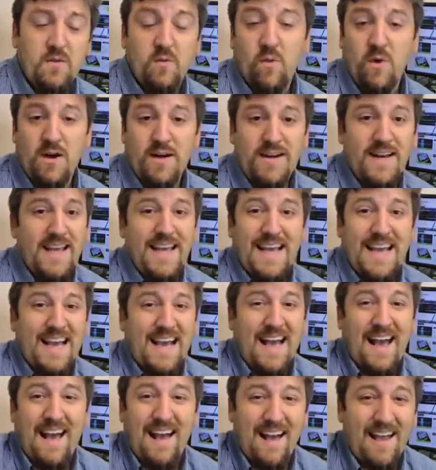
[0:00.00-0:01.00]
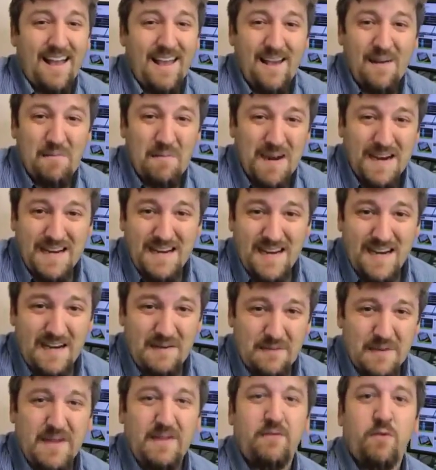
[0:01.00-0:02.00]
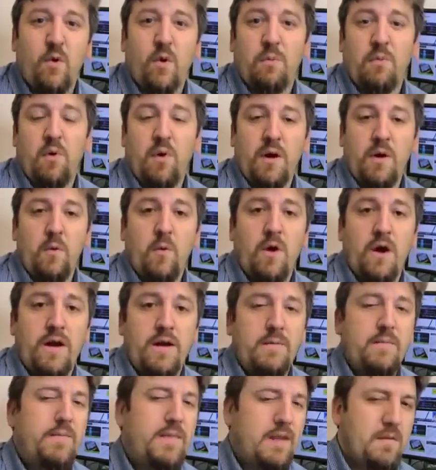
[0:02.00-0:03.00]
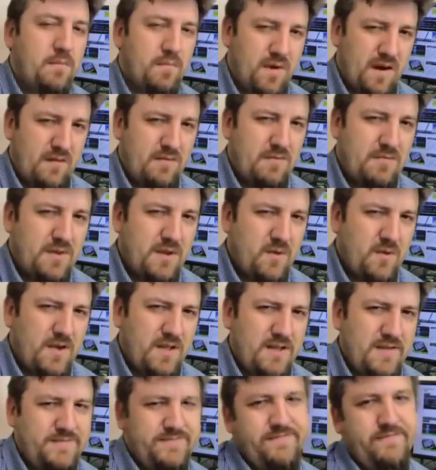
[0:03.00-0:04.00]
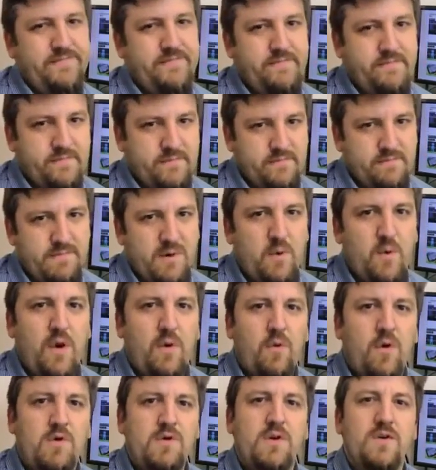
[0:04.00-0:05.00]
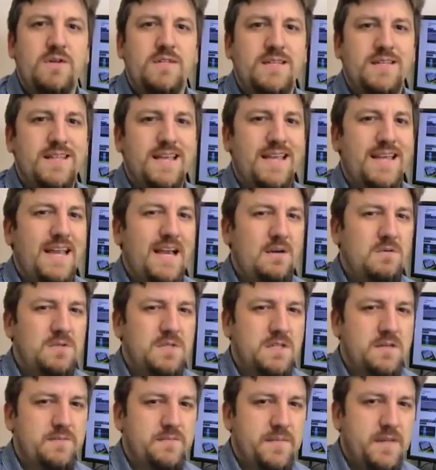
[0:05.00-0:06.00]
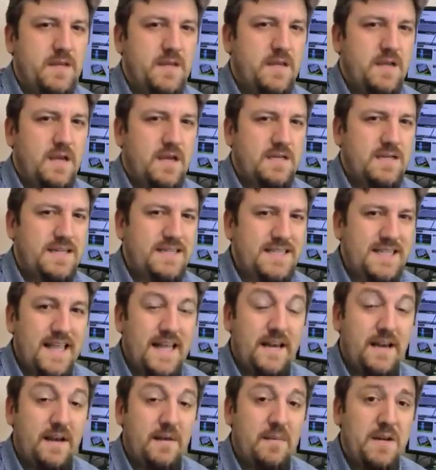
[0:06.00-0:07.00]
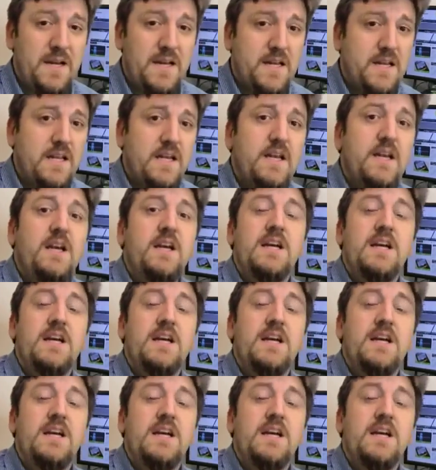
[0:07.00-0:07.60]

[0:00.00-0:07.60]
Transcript: One, it might not be 4.1. Probably will, but we won't know until they announce it. I'll get to that in a minute.